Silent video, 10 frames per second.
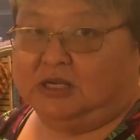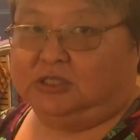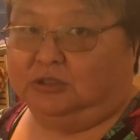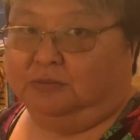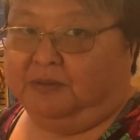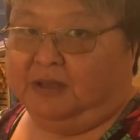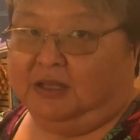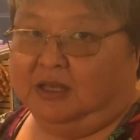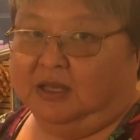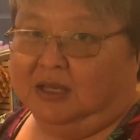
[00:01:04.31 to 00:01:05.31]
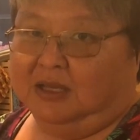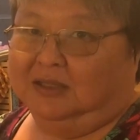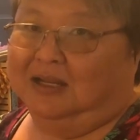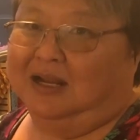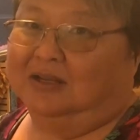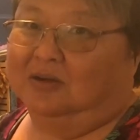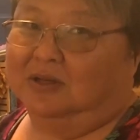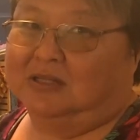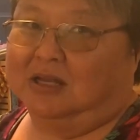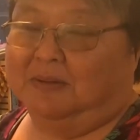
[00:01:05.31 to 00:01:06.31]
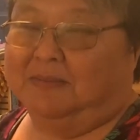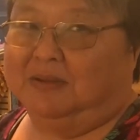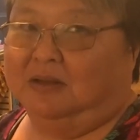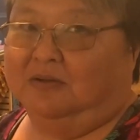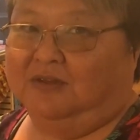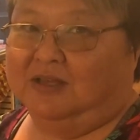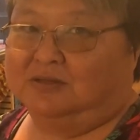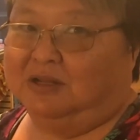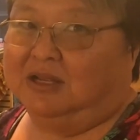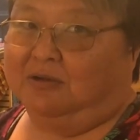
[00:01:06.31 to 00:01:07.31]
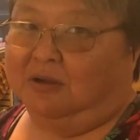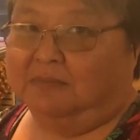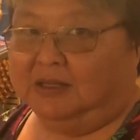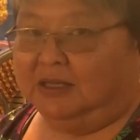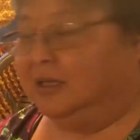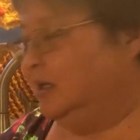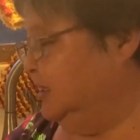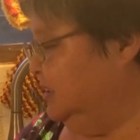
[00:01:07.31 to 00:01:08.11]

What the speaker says: are too big, then I notice like my meatloaf gets really crumbly.